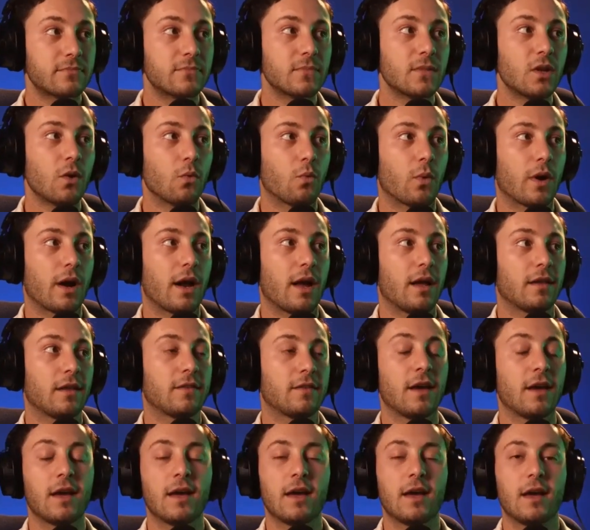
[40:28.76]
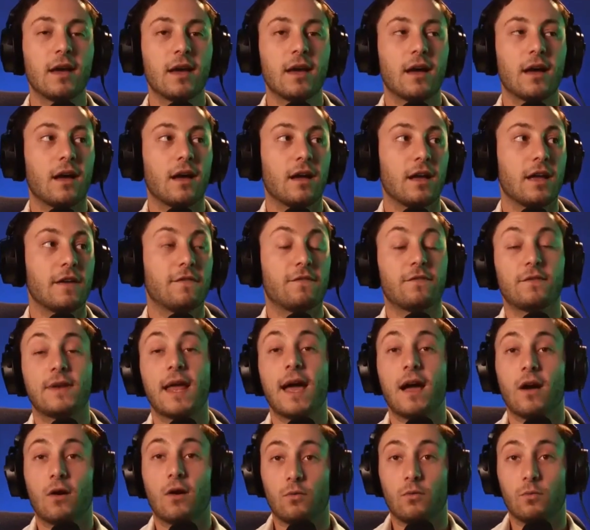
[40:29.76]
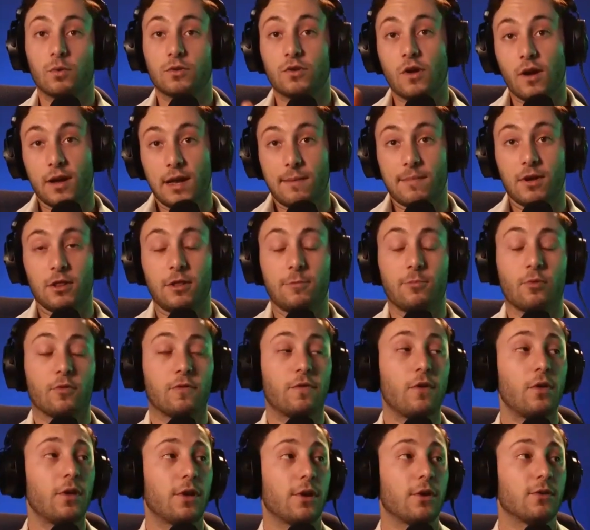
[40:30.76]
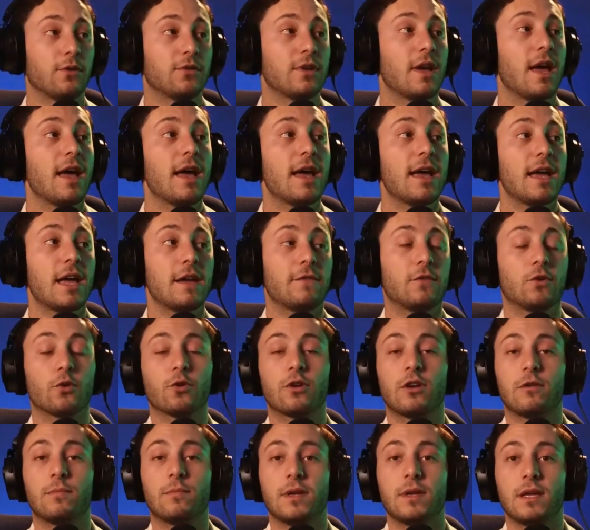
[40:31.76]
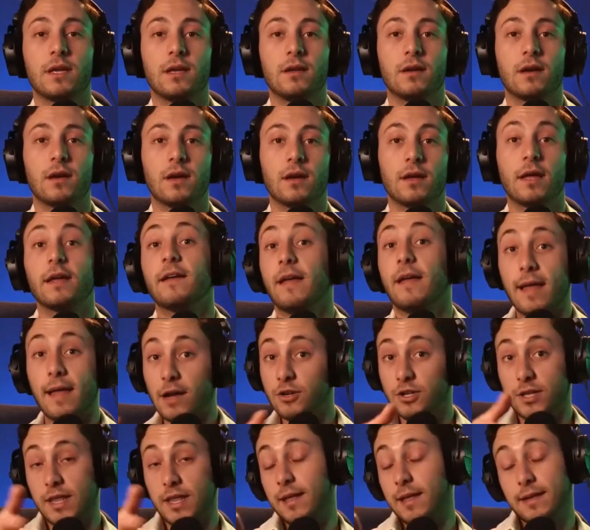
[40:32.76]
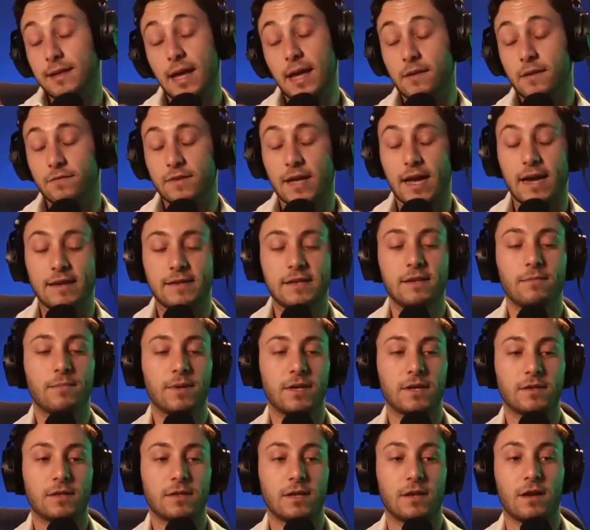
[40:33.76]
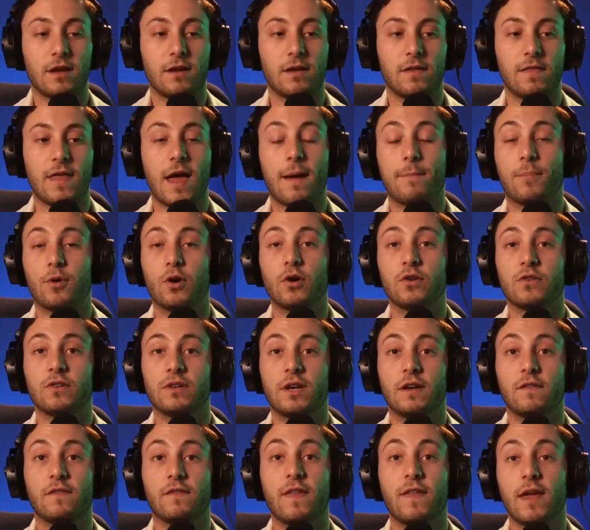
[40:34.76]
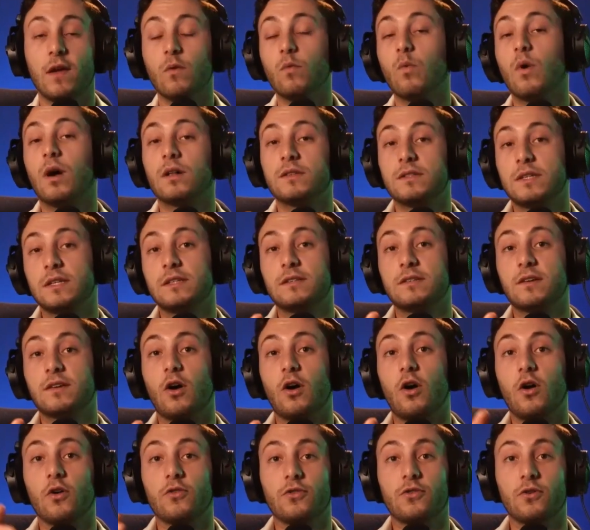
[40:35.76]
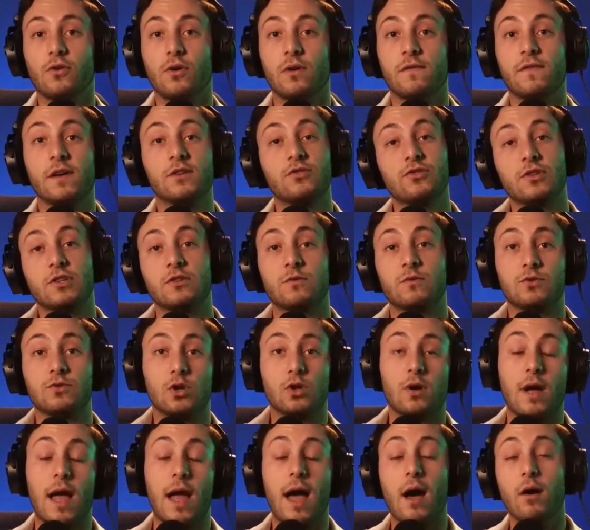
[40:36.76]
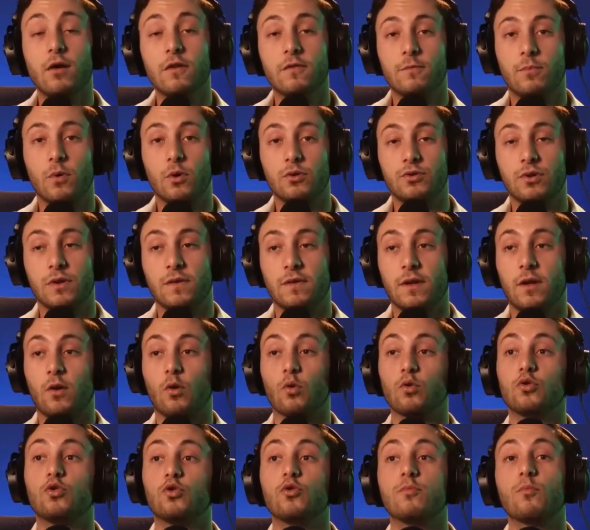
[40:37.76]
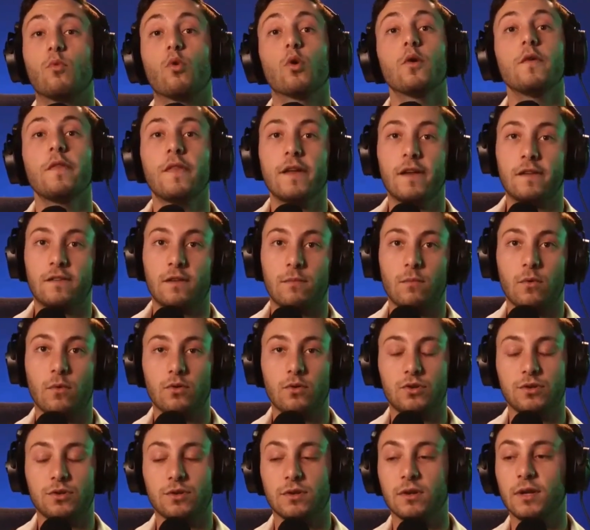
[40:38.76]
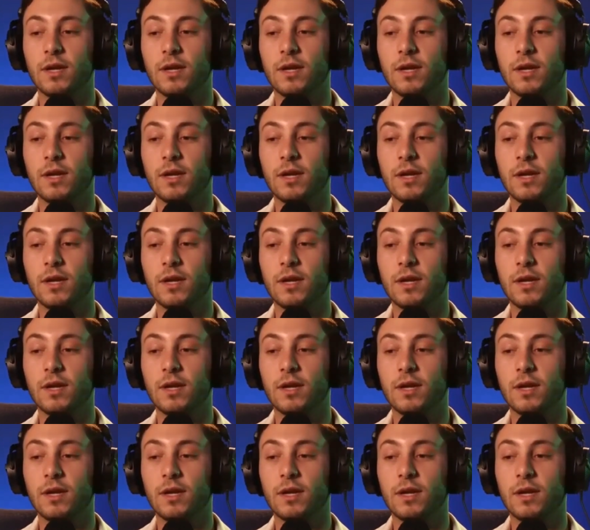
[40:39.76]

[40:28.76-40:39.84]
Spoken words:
Whereas, if now we're talking about the portfolios, if you're going to be actually that kind of ties in because that person, if they wanted to also eventually switch out of motion design or do more things in motion,